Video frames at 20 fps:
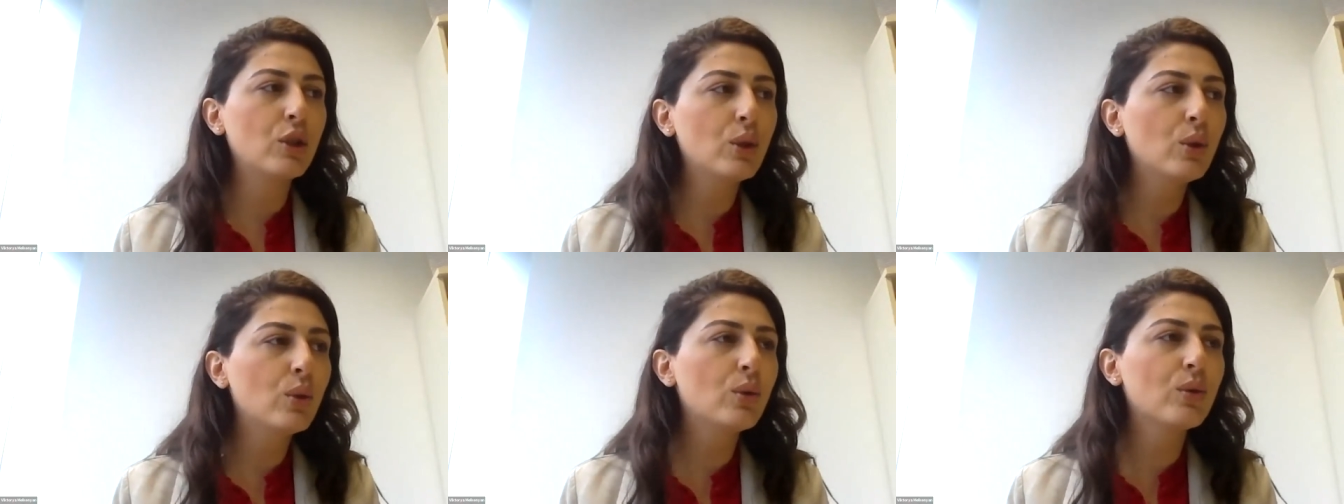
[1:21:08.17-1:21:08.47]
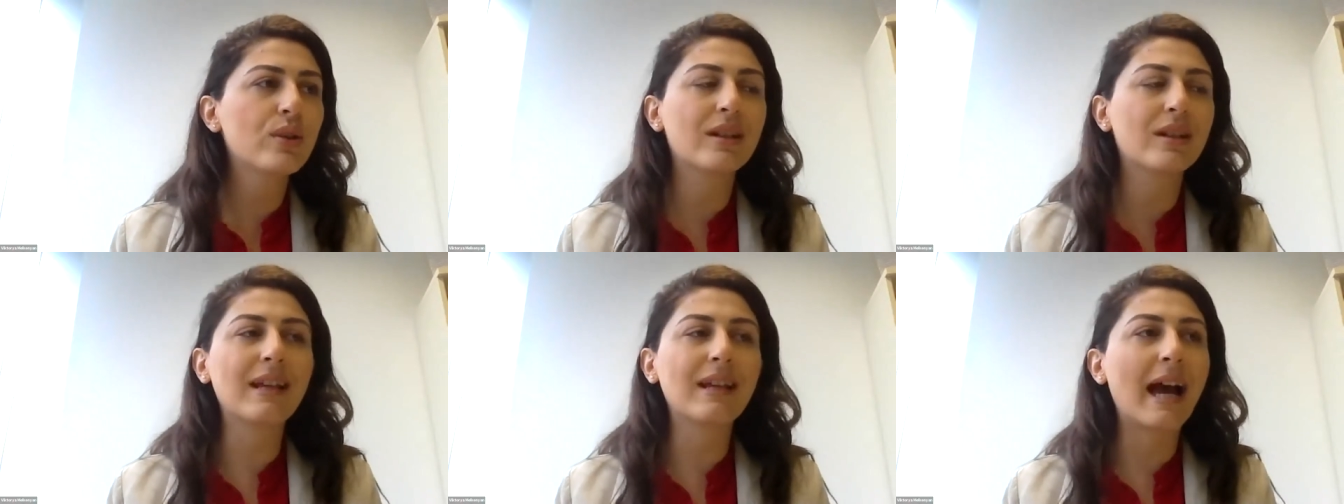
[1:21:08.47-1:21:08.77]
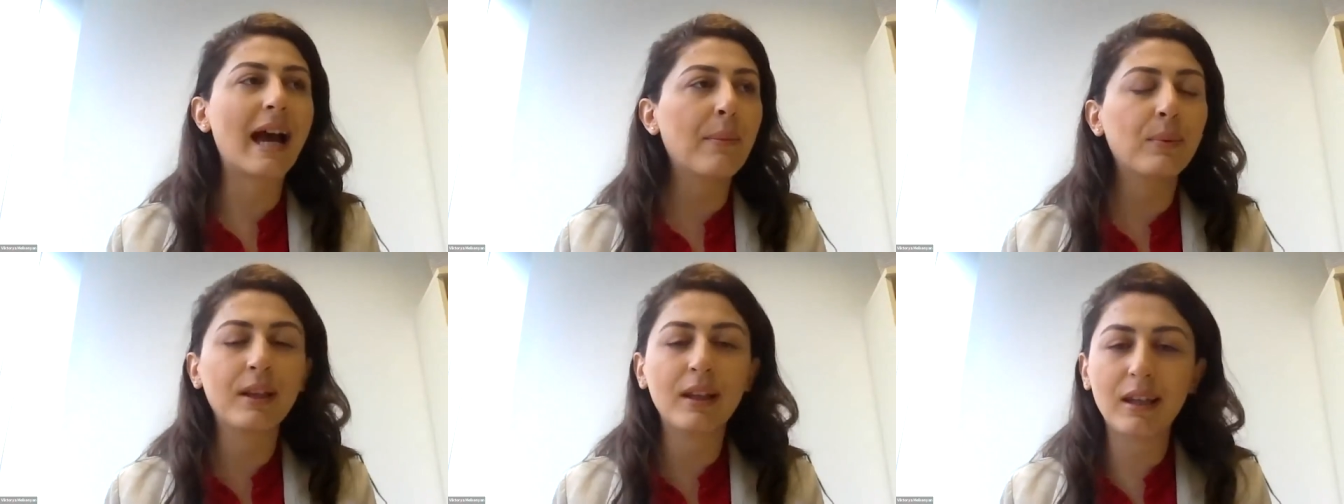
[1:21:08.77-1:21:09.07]
tools
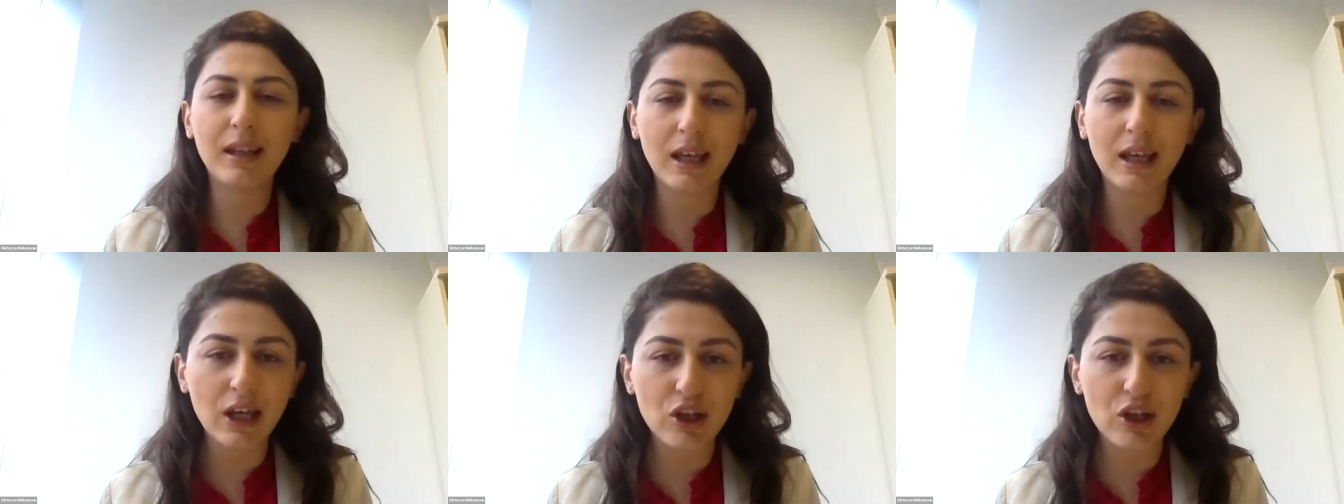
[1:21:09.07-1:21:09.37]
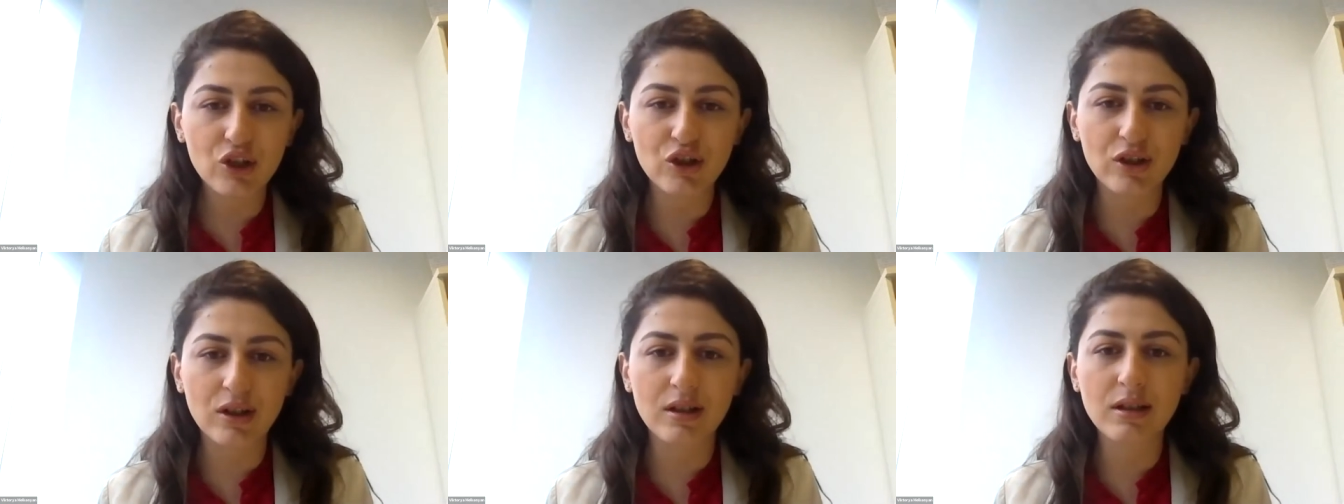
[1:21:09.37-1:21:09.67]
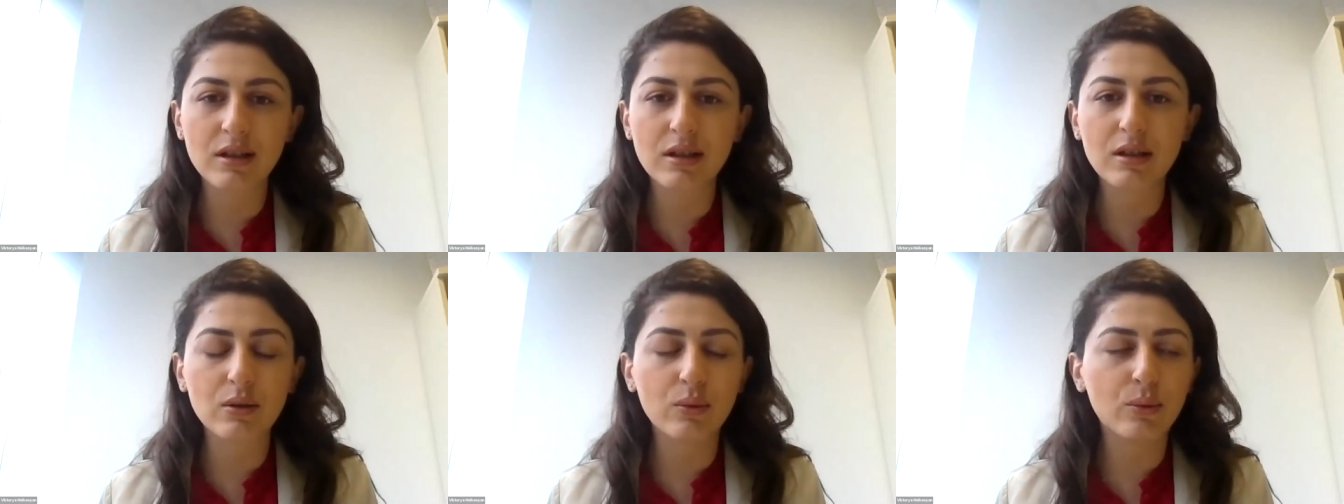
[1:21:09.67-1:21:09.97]
and
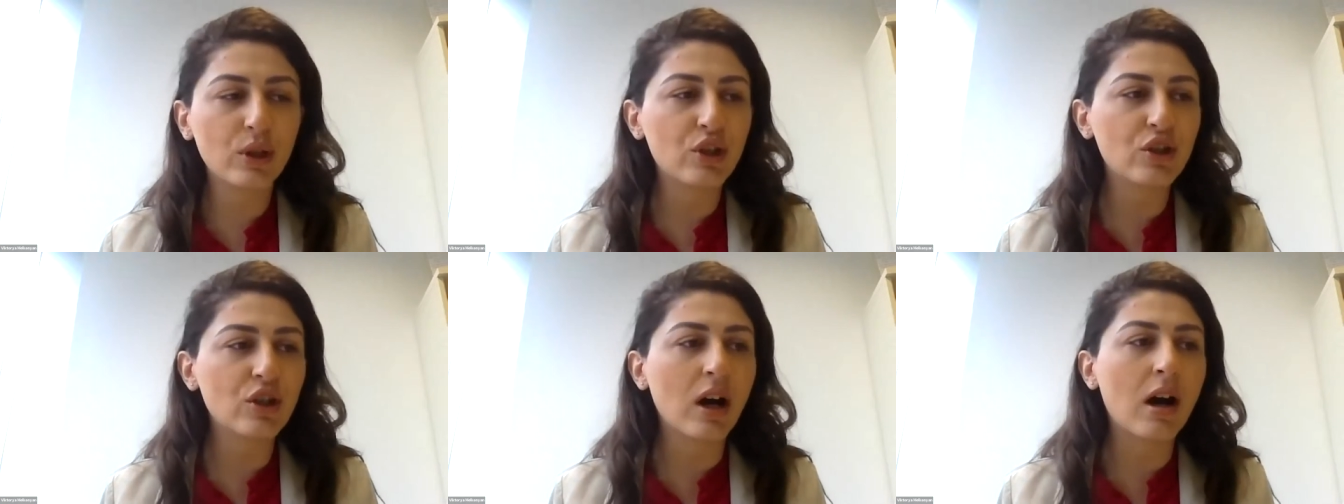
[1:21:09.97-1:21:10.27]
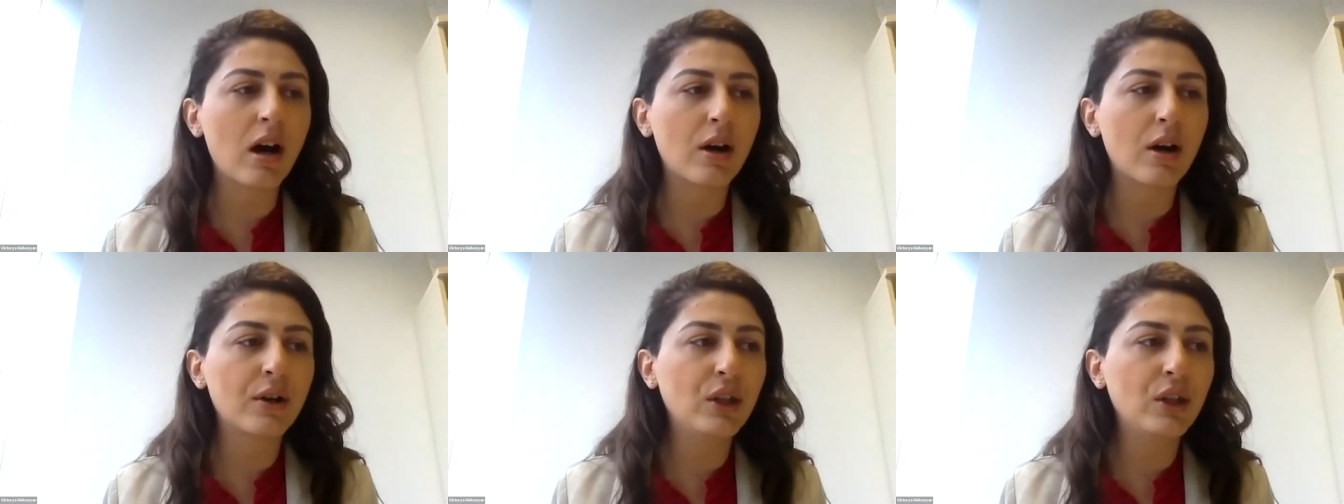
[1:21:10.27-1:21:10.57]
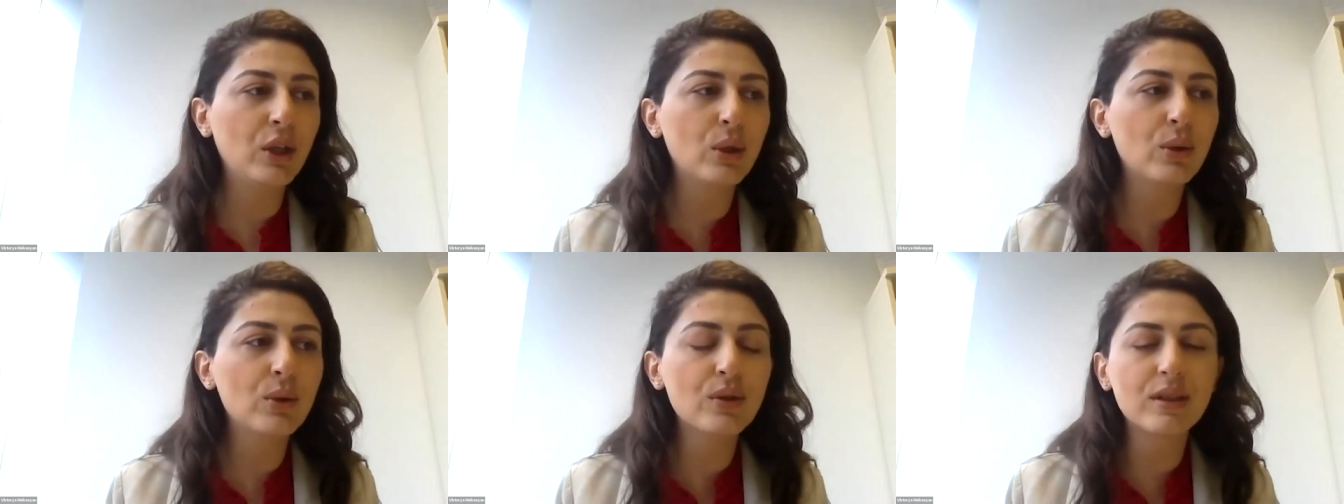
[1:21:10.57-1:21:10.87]
applications which are
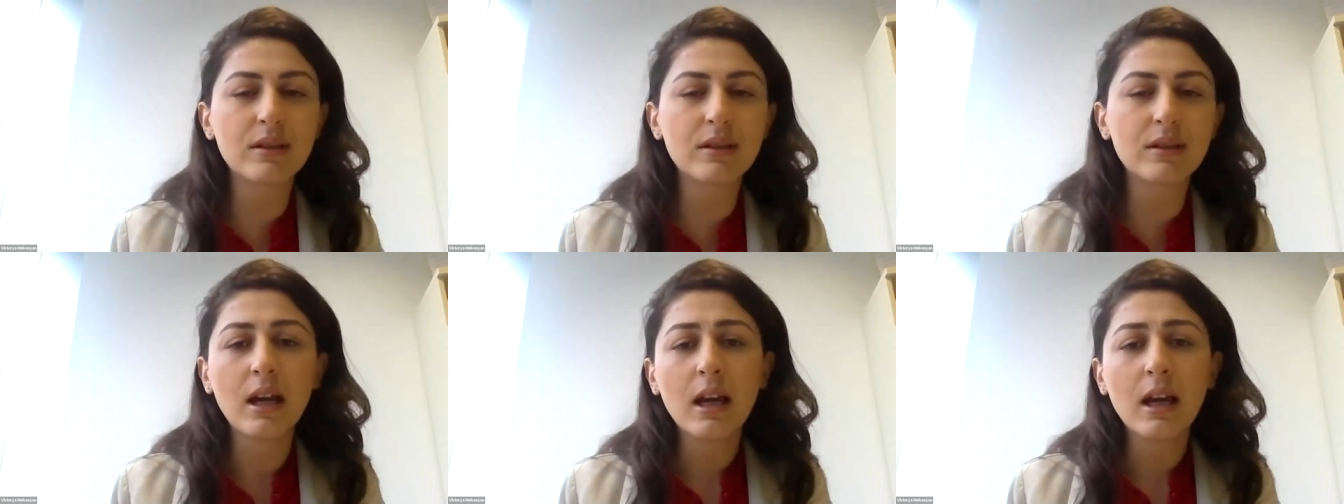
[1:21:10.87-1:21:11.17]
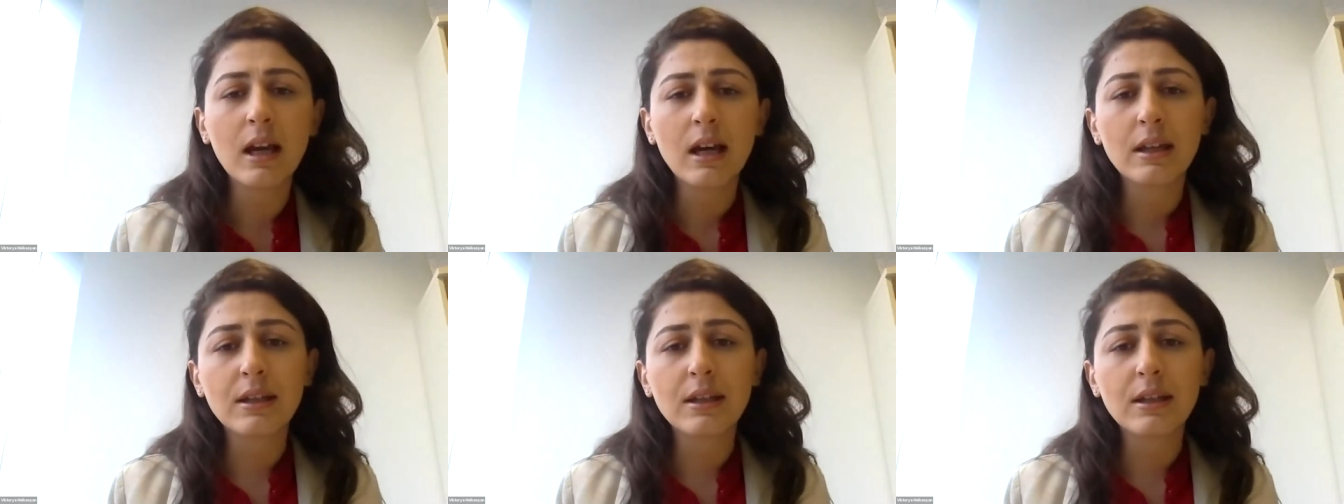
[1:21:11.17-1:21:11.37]
used